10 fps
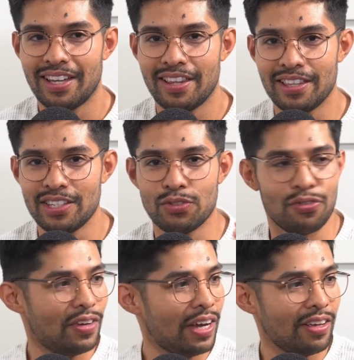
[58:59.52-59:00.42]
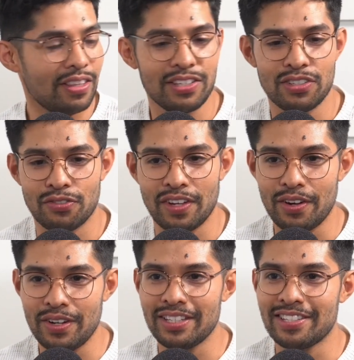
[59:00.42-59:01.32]
these
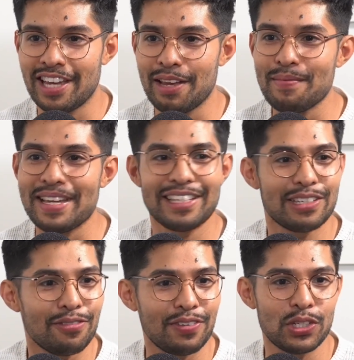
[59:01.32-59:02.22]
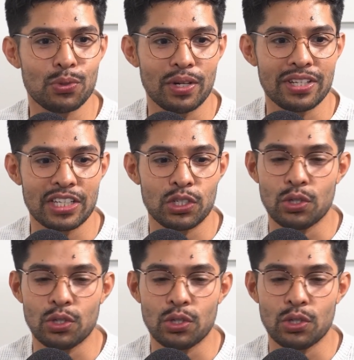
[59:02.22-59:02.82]
very same individuals that you